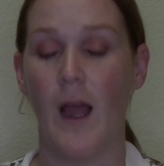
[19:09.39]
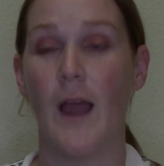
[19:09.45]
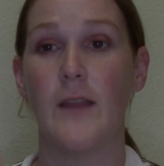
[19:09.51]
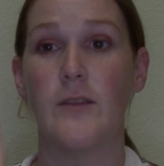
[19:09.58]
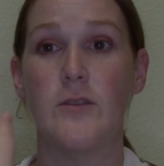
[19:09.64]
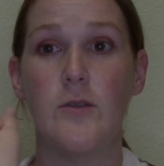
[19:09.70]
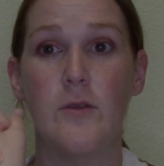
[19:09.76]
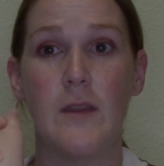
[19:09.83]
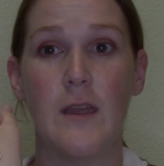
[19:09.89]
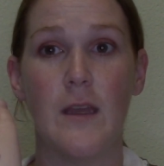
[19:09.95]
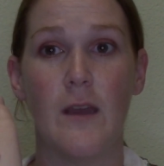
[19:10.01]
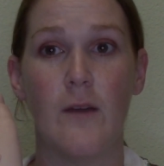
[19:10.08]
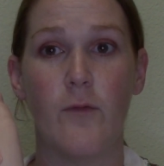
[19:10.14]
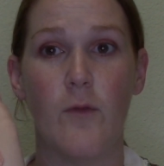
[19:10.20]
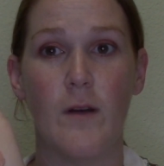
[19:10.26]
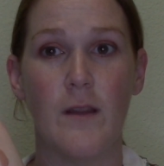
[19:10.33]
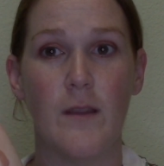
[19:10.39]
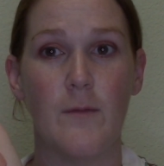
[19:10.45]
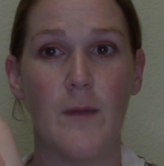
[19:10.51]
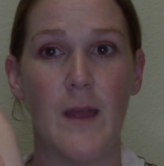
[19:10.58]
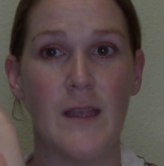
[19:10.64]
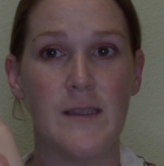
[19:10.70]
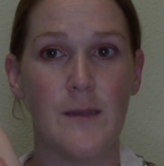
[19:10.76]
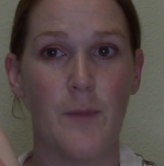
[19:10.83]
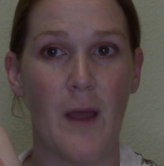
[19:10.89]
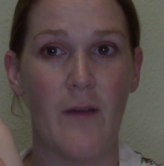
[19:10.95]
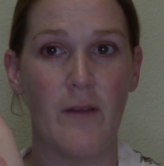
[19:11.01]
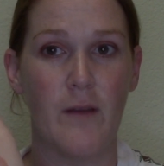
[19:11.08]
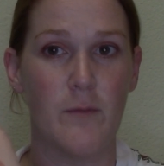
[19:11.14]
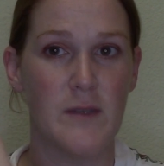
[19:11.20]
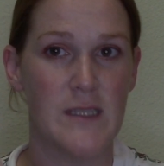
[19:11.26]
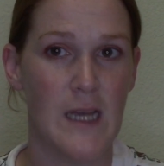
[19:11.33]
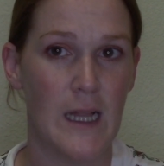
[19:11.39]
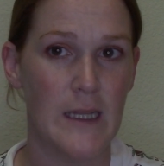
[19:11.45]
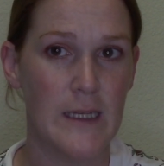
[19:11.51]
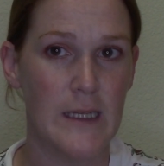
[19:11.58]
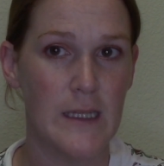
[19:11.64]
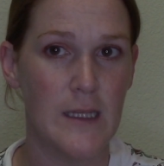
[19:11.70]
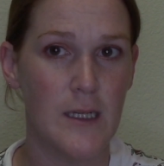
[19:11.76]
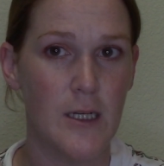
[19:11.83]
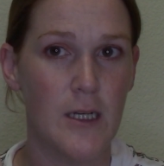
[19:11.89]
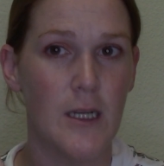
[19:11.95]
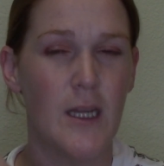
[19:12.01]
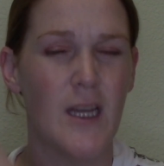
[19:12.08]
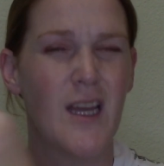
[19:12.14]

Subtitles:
I do think if one of them ends up having a metallic in there,